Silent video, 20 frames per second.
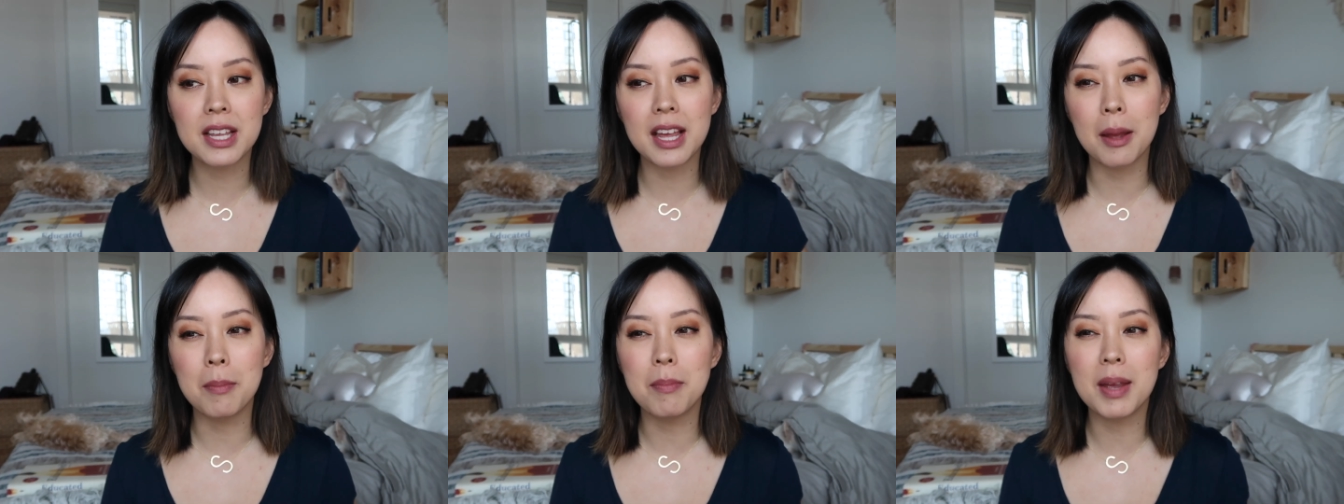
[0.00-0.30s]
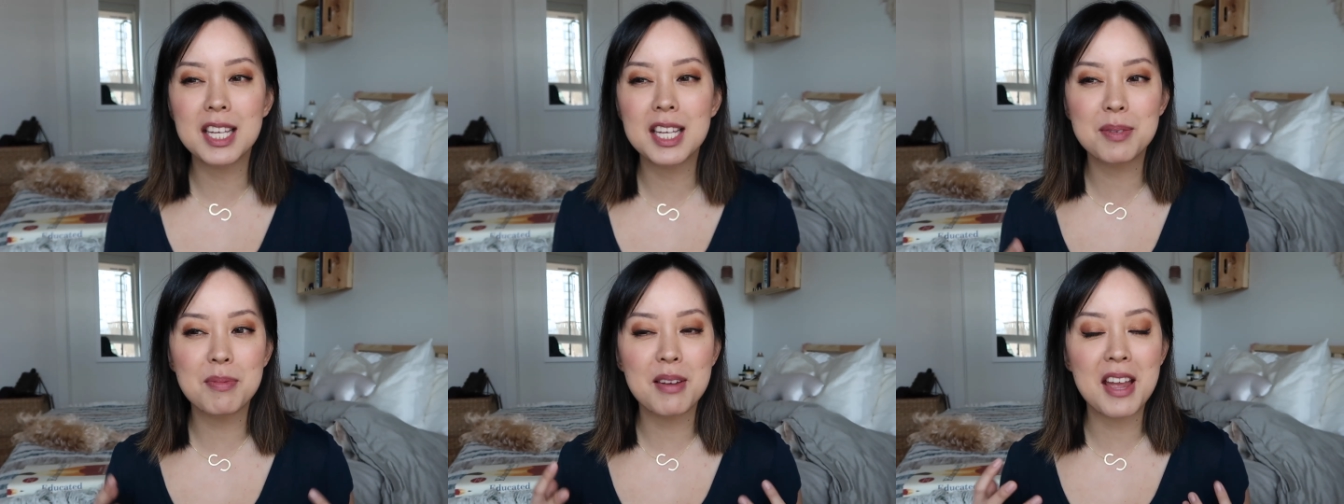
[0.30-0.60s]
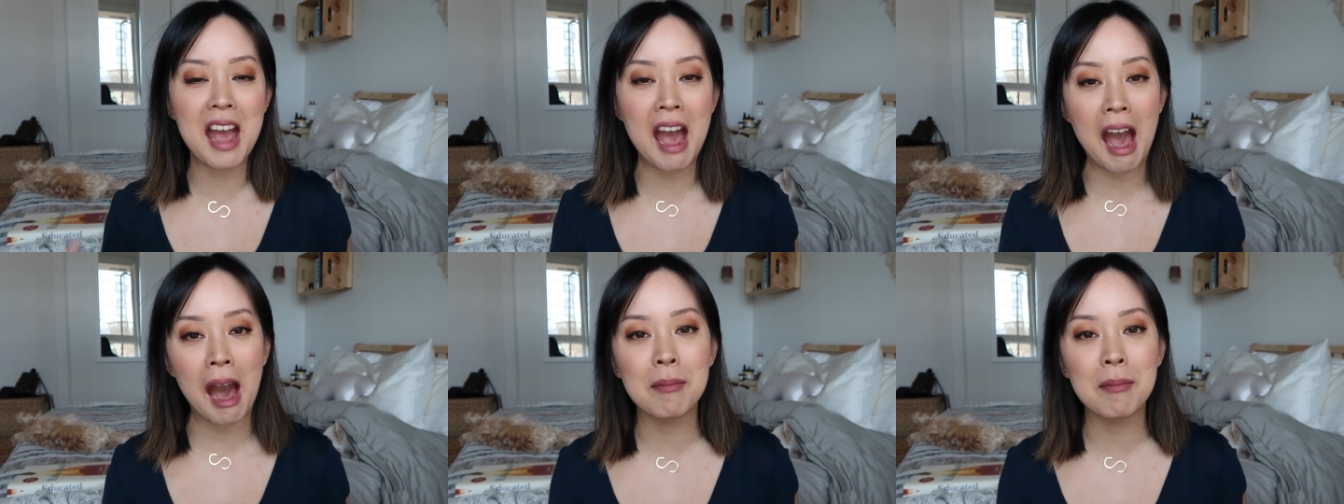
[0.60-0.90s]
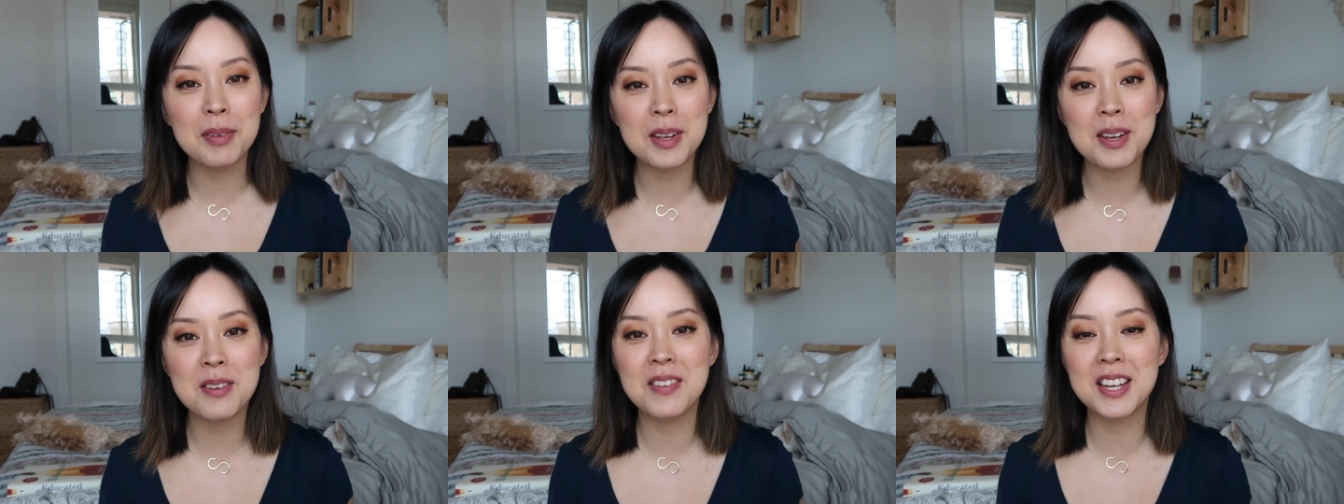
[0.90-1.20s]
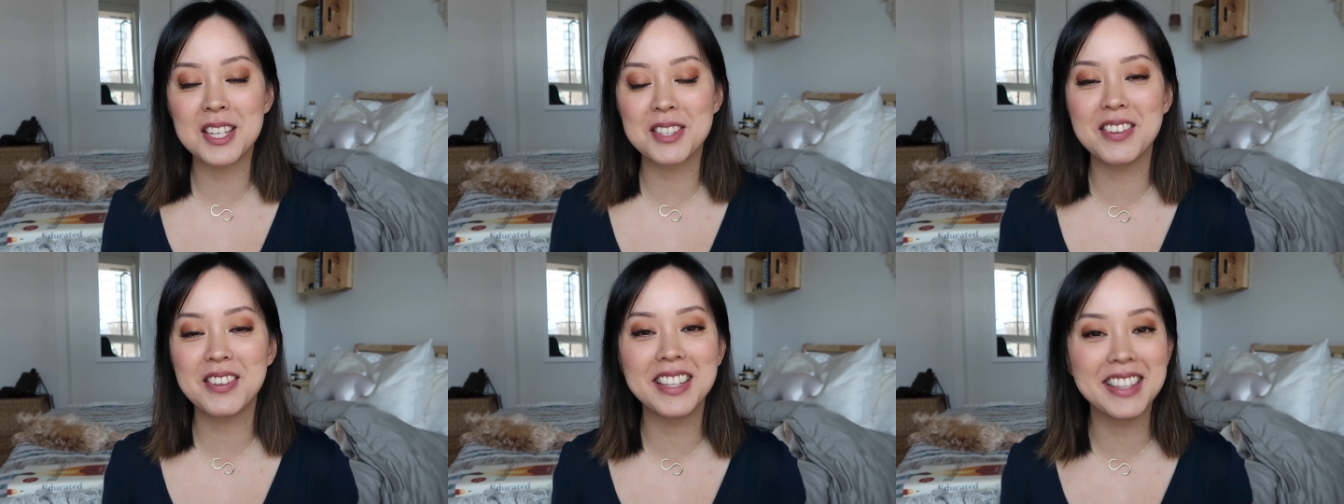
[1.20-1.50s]
It makes me happy, it
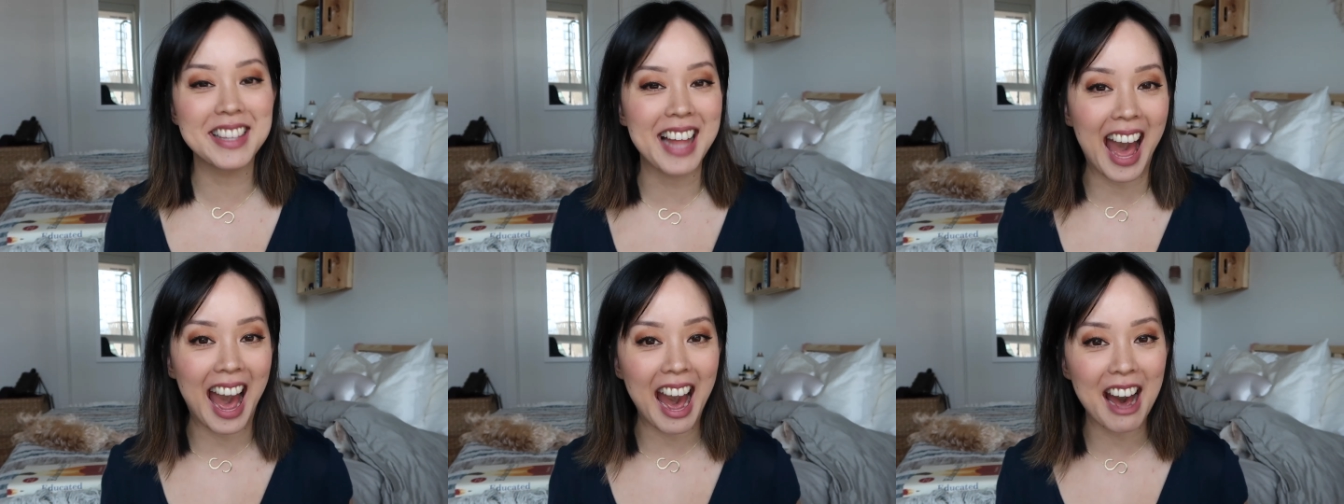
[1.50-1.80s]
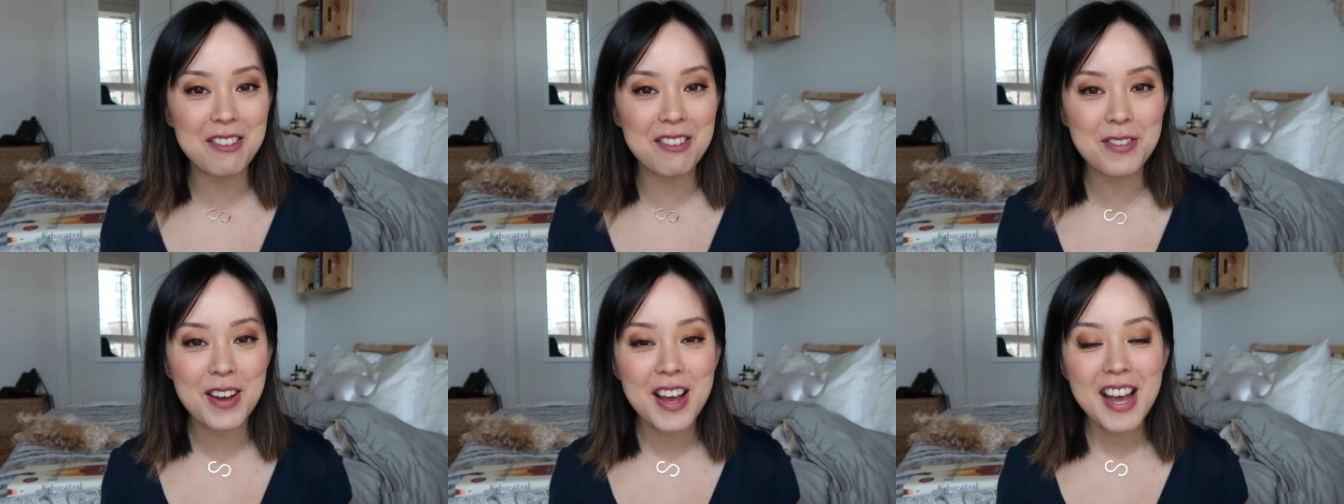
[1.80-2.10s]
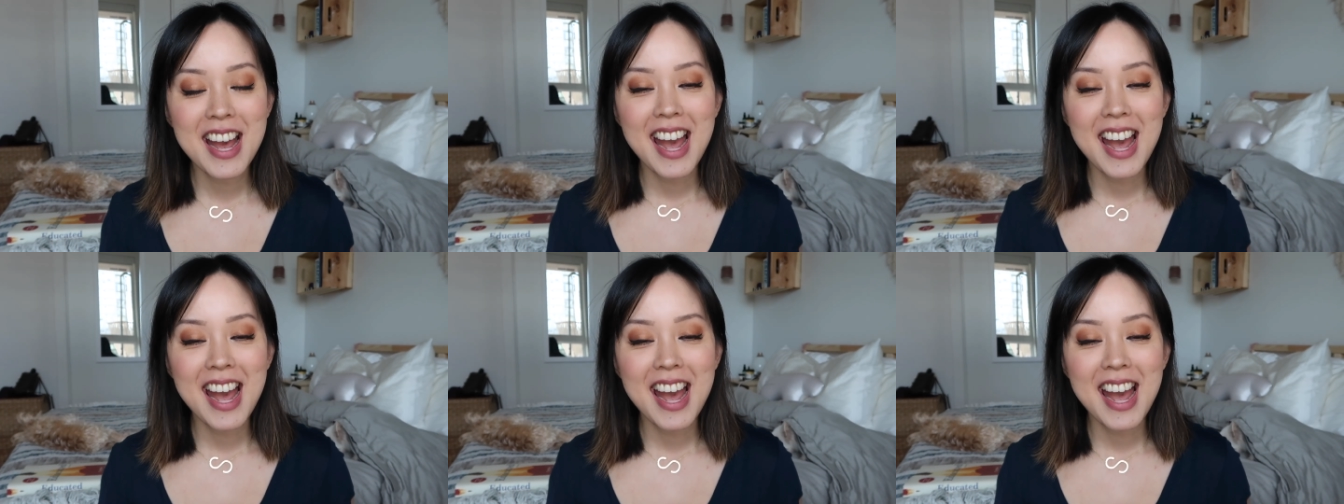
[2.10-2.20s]
makes me laugh,